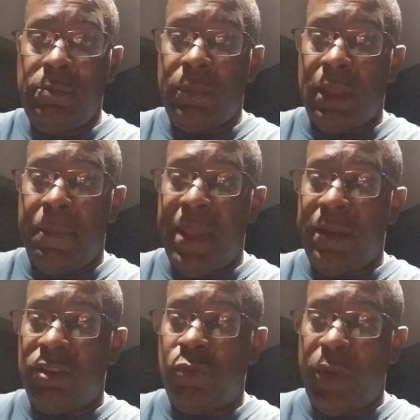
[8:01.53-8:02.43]
It'd be in
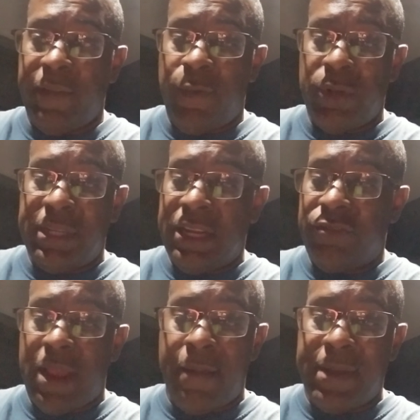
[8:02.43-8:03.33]
a 2014
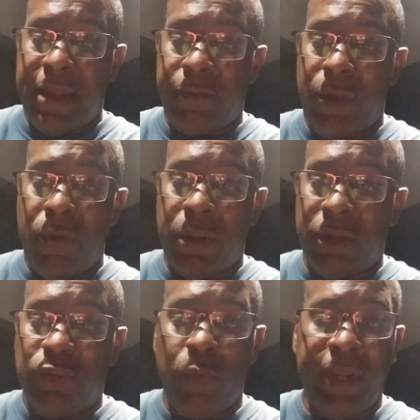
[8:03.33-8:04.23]
driving down the road, or a
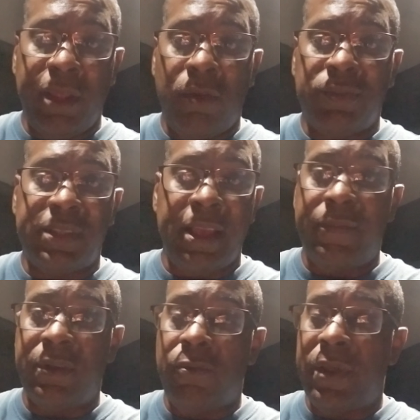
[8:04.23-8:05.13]

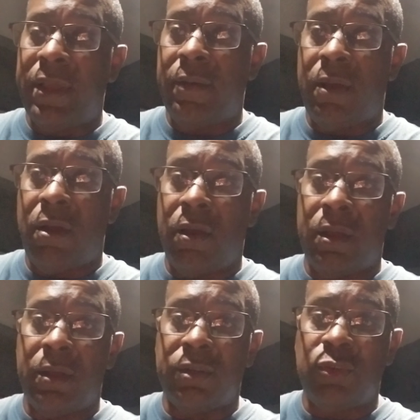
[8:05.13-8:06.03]
2007 or whatever,
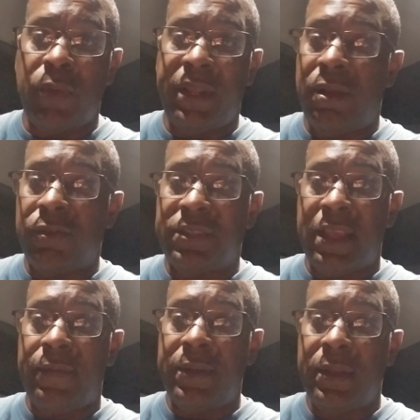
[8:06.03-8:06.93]
or
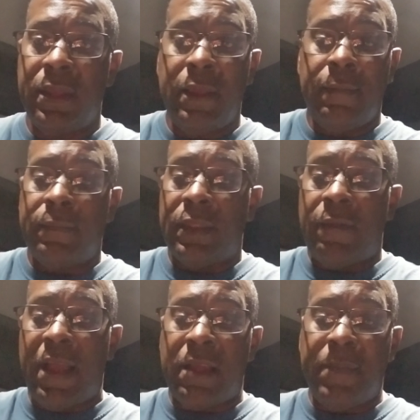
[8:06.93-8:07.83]
2007. If
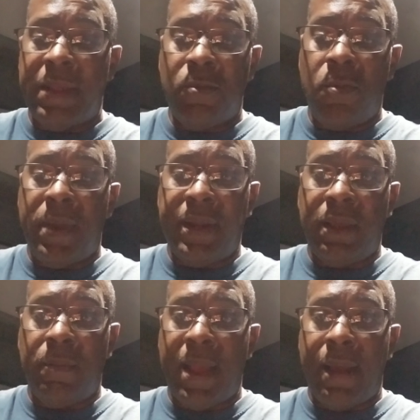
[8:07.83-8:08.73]
I could make more money a
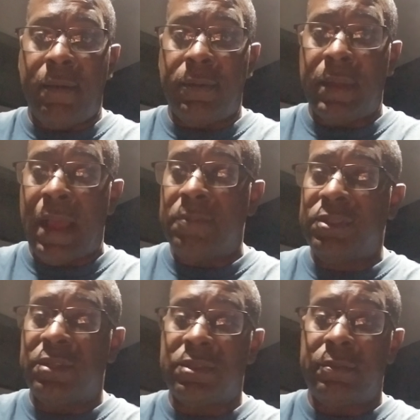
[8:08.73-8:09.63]
mile,
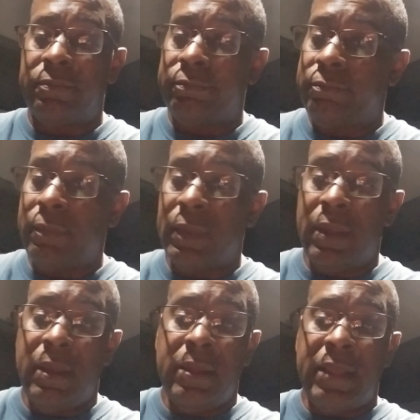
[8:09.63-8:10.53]

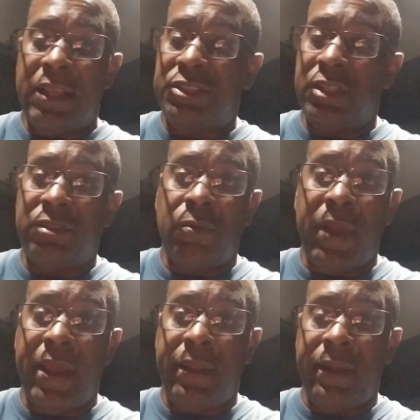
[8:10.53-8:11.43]
that's just the
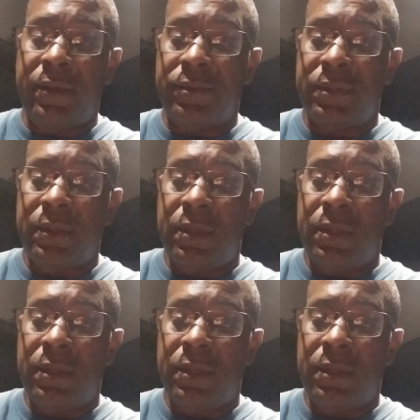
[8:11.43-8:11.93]
way it is.